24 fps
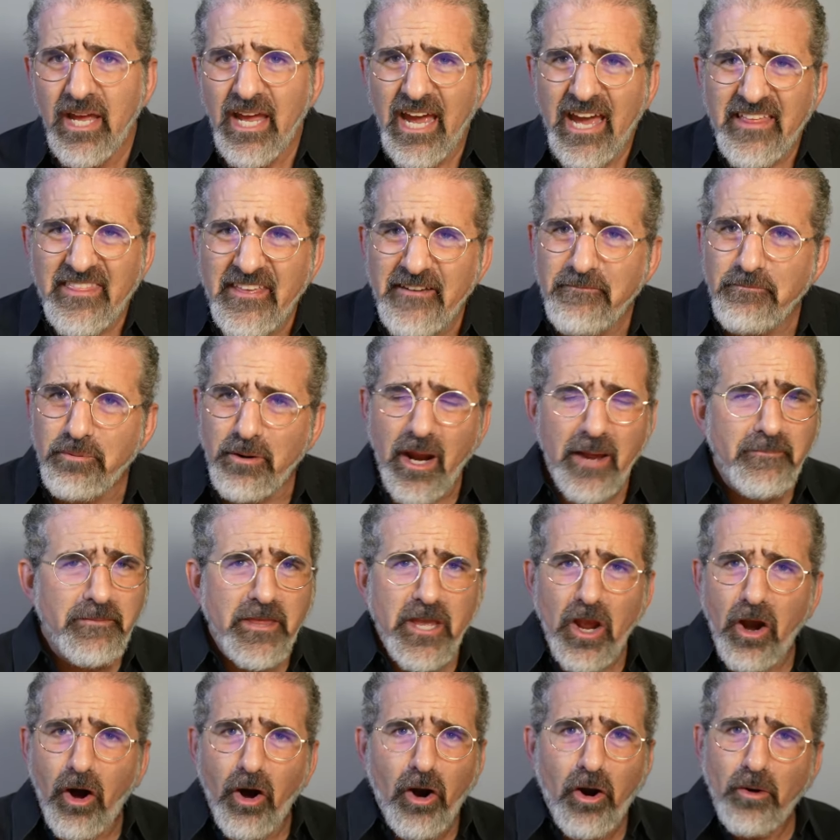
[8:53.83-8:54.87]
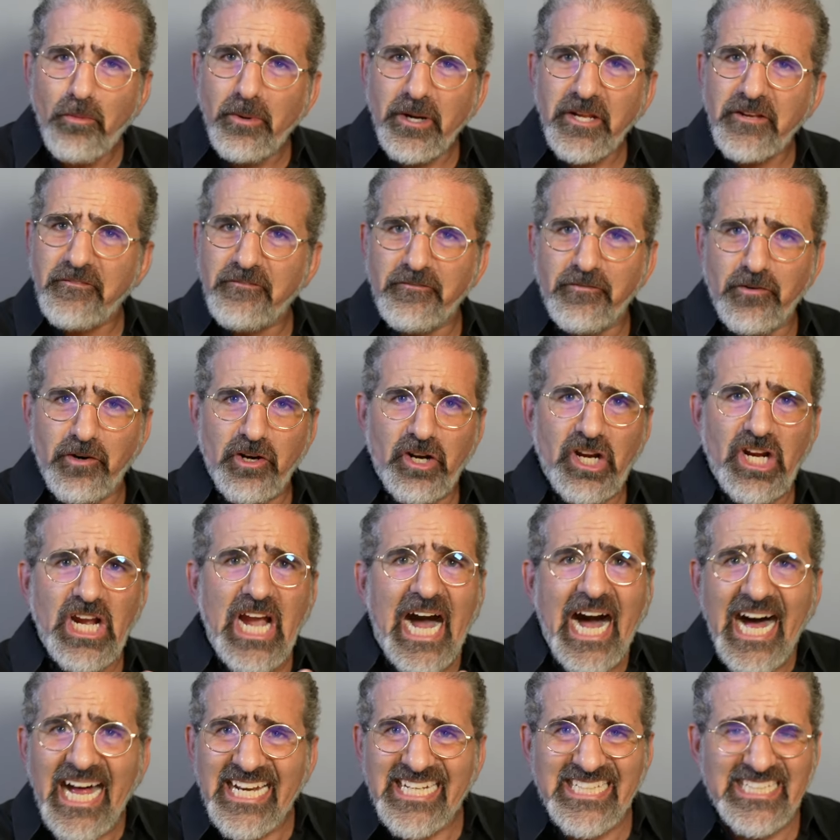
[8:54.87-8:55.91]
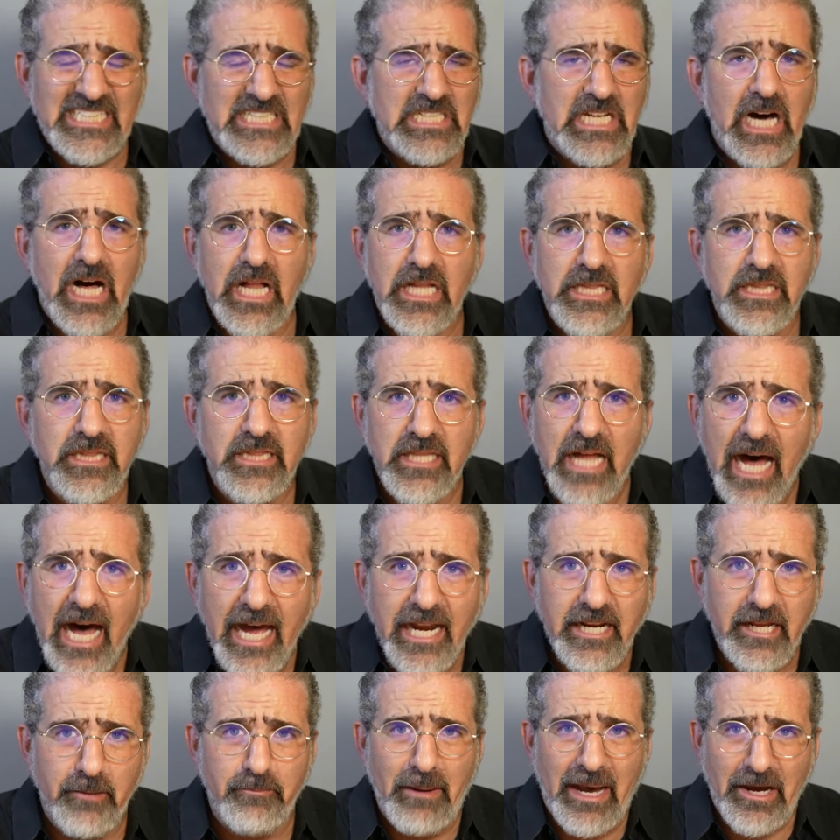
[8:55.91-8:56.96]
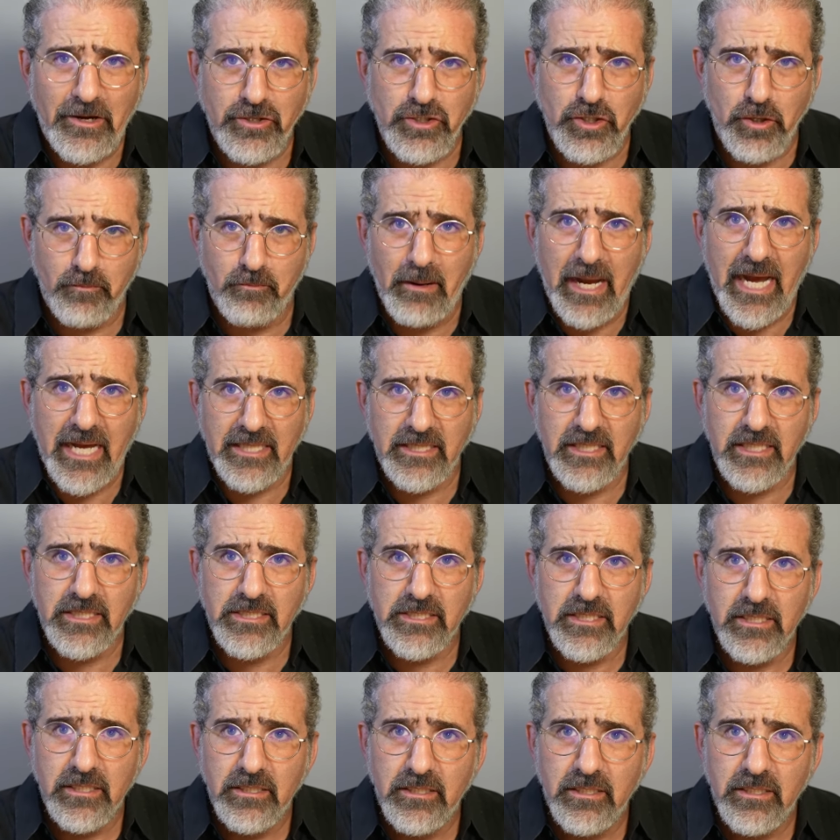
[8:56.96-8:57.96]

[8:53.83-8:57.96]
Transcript: And they've probably already forgotten a lot about your pilot